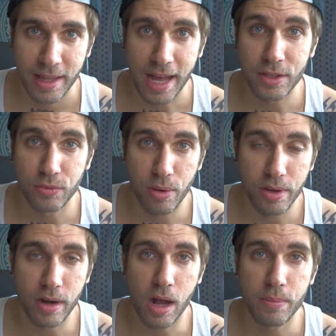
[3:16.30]
and you've
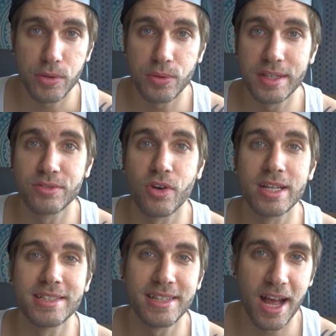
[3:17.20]
woken up, you need to
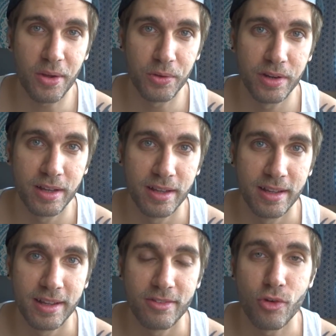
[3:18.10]
write it down.
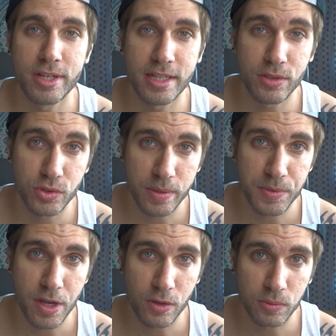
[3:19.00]
Write it in your
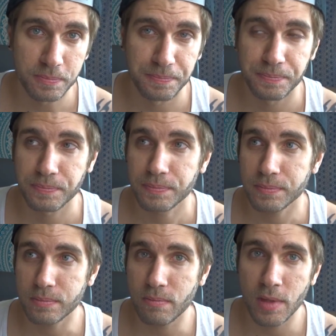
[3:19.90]
dream journal,
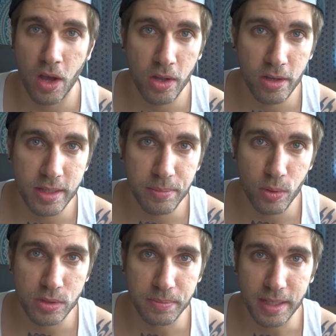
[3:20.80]
highlight the
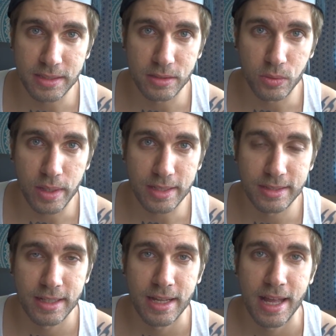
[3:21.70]
important bits as
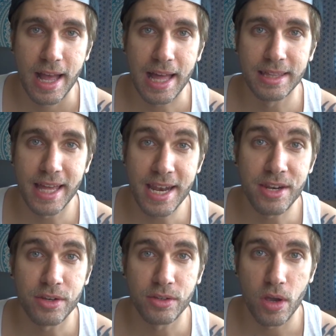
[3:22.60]
always, and
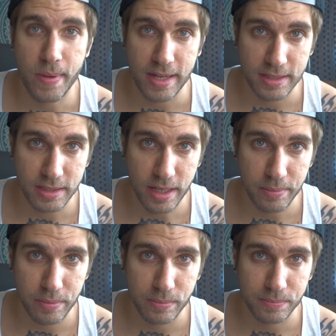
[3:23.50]
then go back to
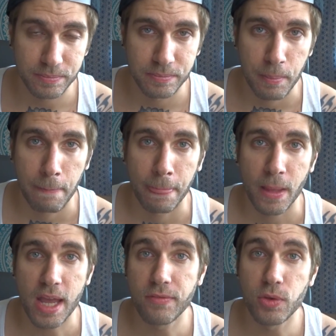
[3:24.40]
sleep.
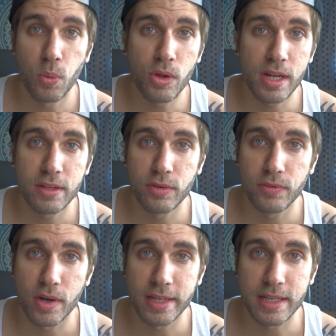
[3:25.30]
If you want, and if you're
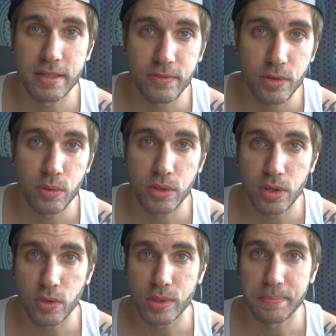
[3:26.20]
finding it difficult, you
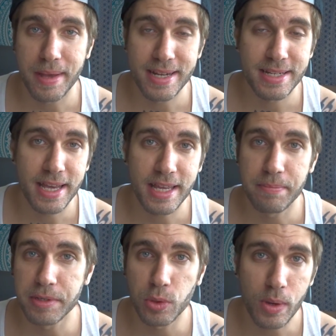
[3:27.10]
could always meditate
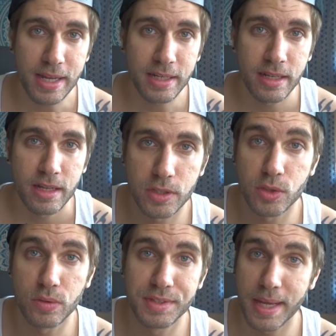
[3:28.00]
in between to
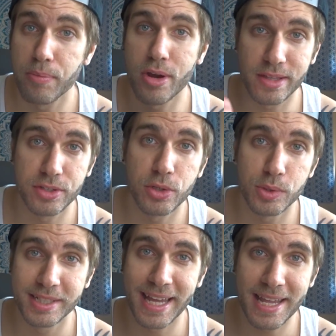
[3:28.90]
sort of separate the two
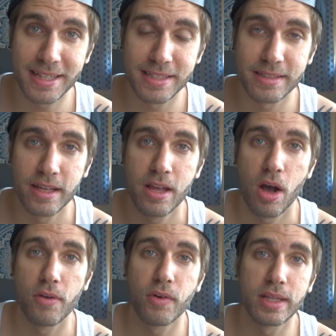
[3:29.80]
states.
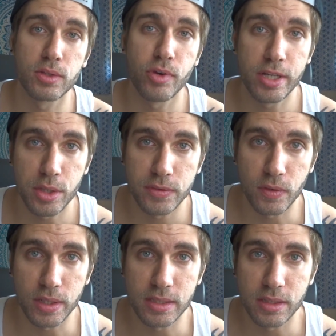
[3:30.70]
I find that's really
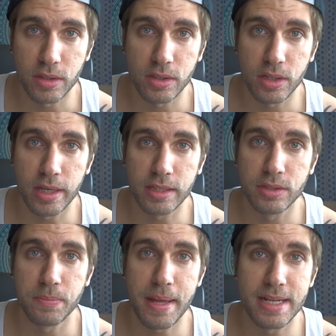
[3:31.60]
useful is that is
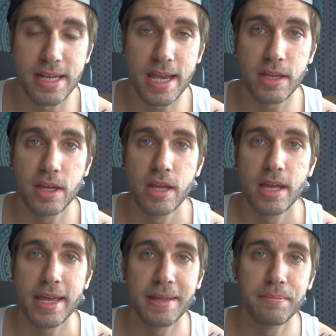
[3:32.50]
to meditate
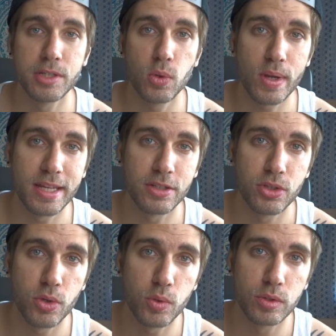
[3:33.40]
in between
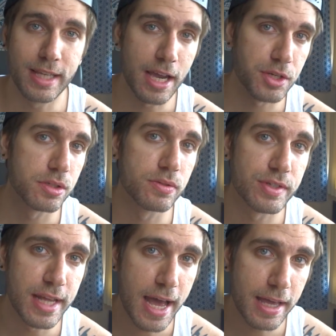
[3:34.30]
two sections of
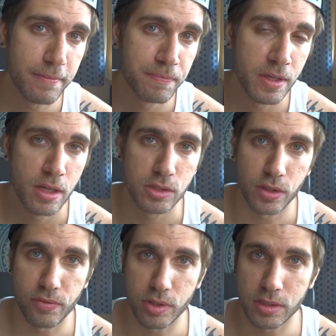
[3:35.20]
a day.
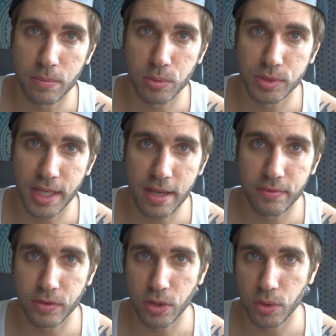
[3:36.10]
So for example, say
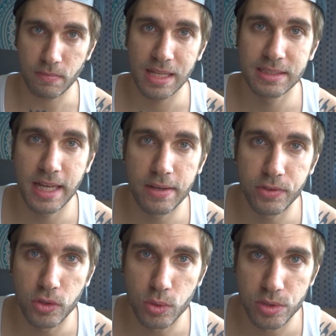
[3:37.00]
if you say
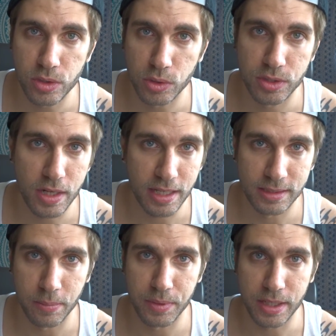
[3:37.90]
if you you're studying
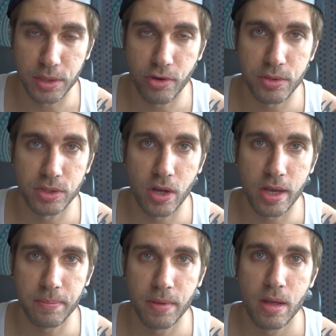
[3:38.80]
something in your own
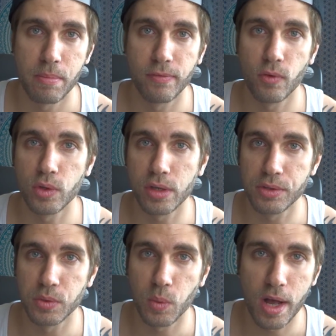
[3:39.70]
time before you
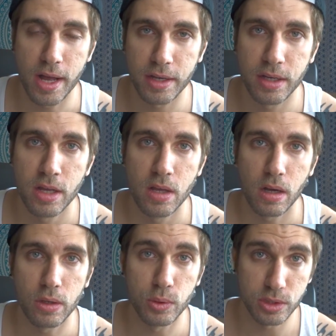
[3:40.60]
go to work,
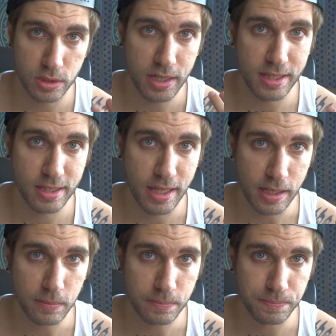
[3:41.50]
I would study the
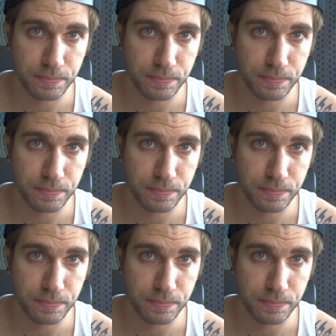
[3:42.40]
thing,